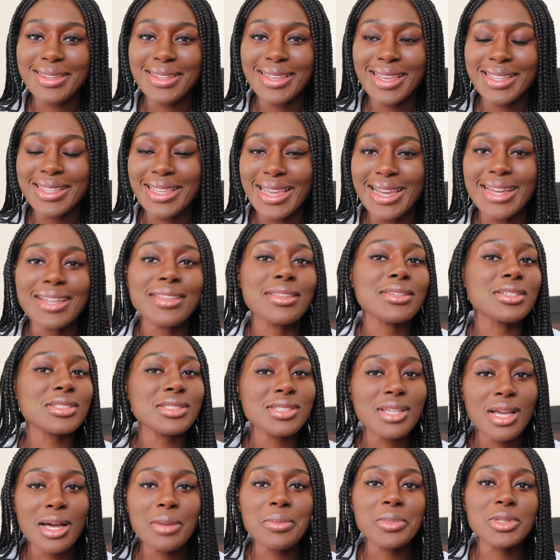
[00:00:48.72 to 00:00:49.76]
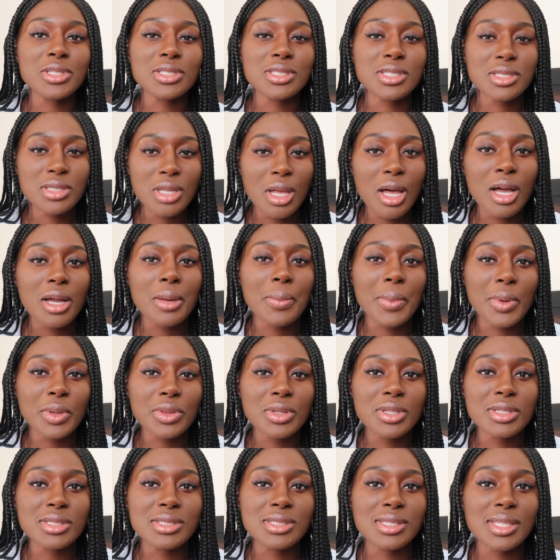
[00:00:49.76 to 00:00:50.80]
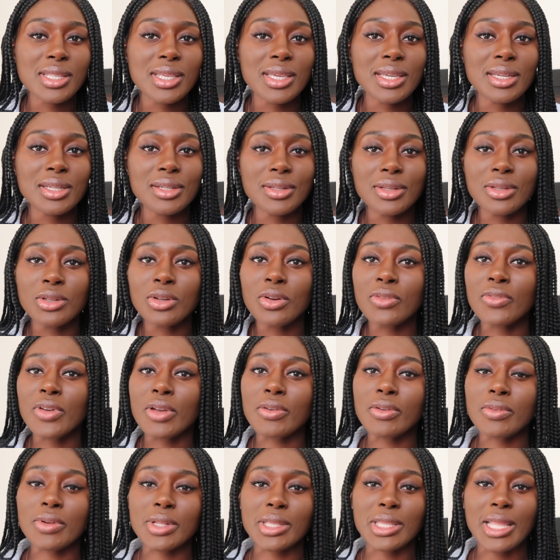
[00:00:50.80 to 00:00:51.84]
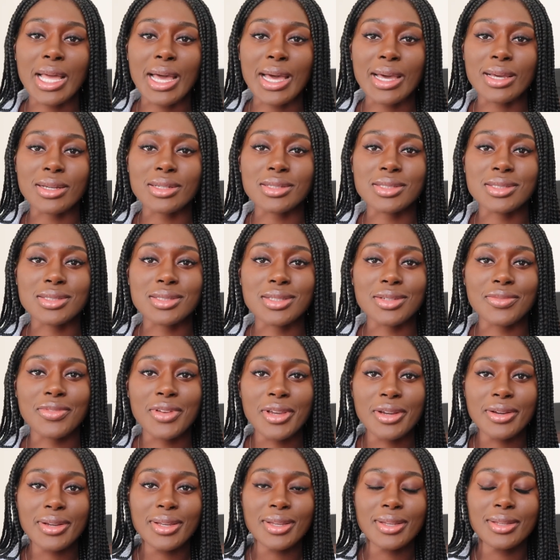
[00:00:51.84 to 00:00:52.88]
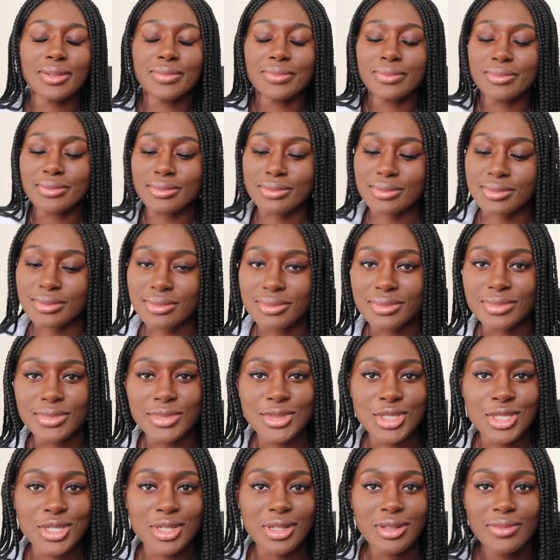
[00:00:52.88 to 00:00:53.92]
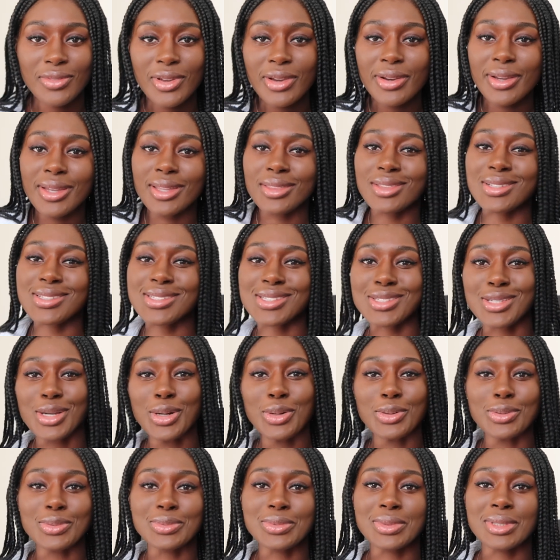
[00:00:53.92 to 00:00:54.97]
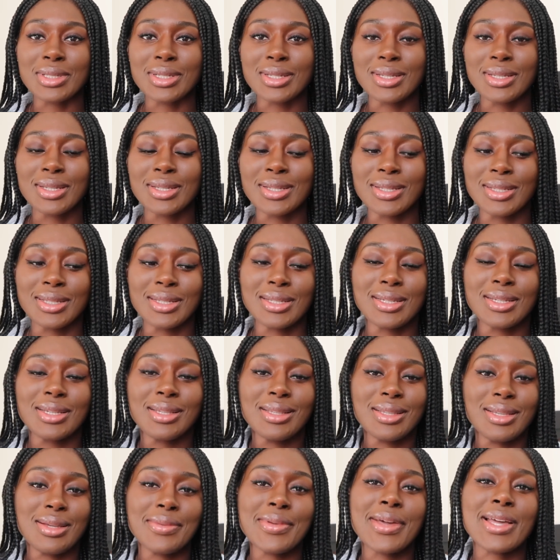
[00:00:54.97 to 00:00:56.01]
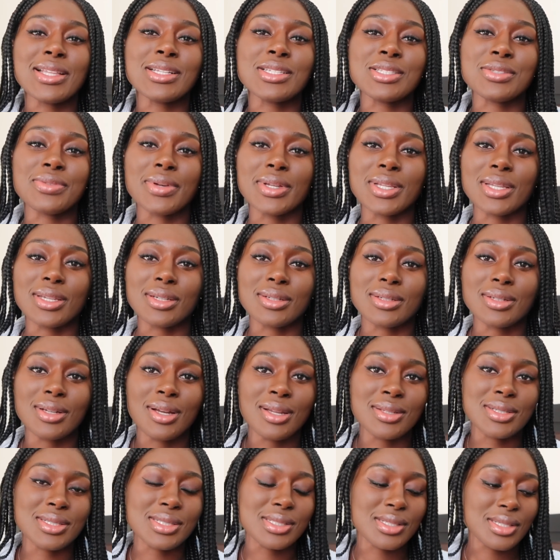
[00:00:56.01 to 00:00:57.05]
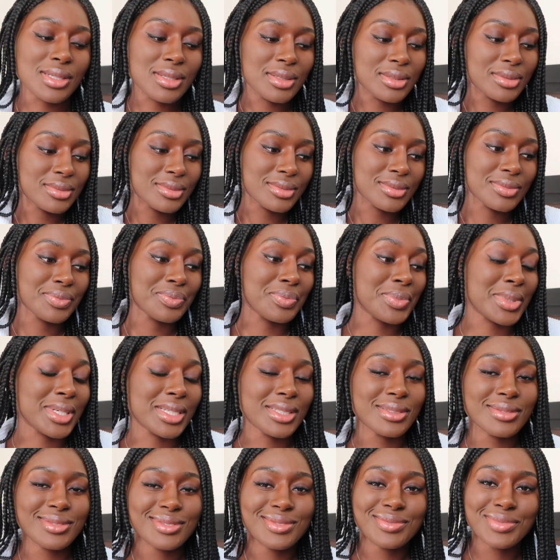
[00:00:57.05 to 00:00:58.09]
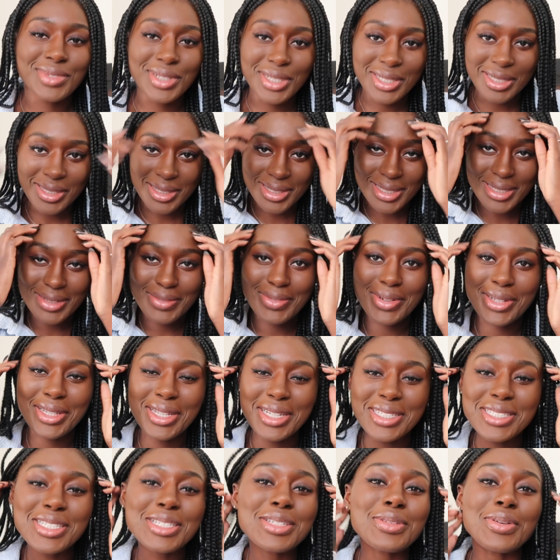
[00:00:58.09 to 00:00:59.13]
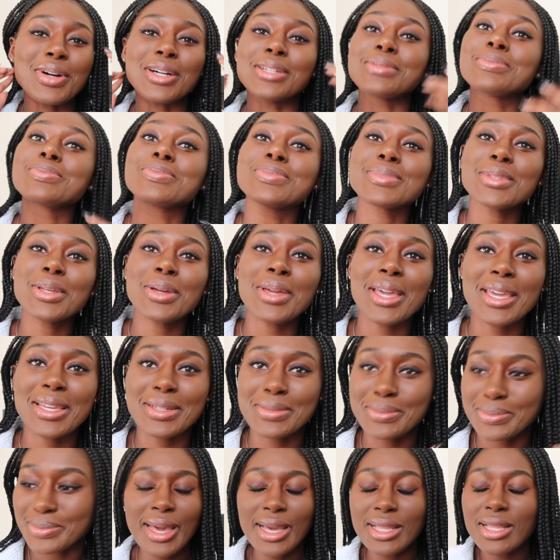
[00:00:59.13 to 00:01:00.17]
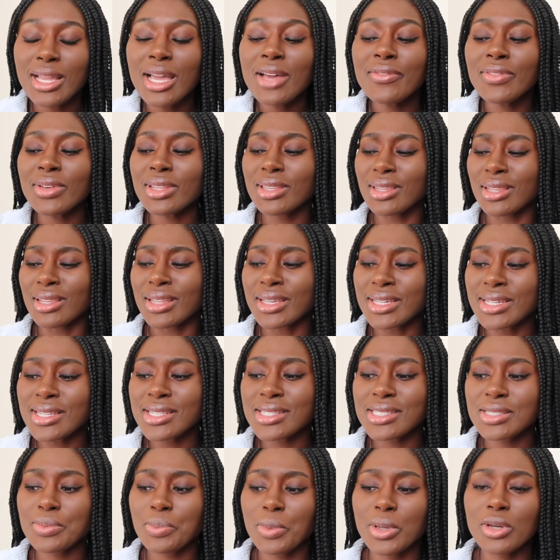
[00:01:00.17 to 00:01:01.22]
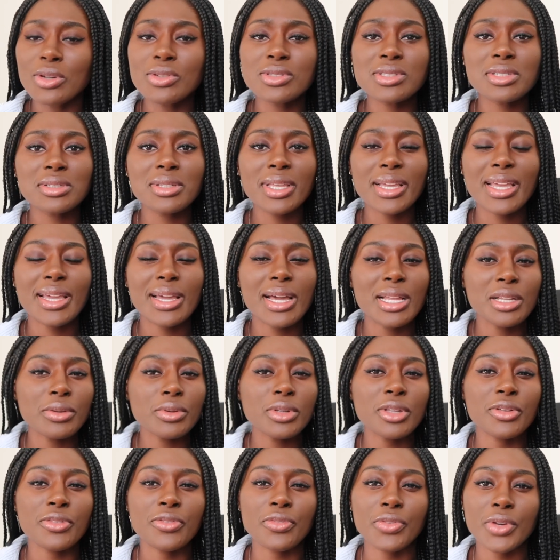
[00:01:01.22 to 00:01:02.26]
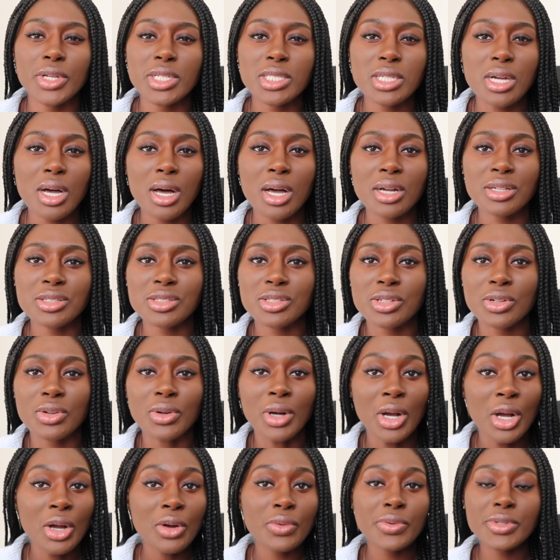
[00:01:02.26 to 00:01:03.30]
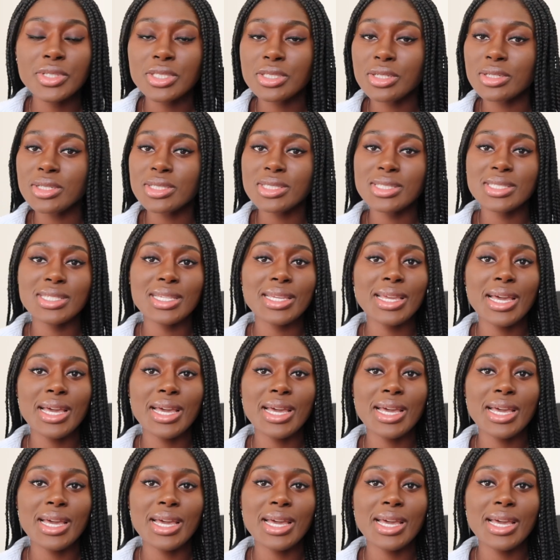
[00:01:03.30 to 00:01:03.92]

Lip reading: and yeah, and just come and just talk about this thing, you know, very relaxed, very chill, very in the zone. I'm kind of sweating, honestly, but we're gonna continue on. Okay, kind of have a list, but also like kind of want to free talk, so we're just gonna see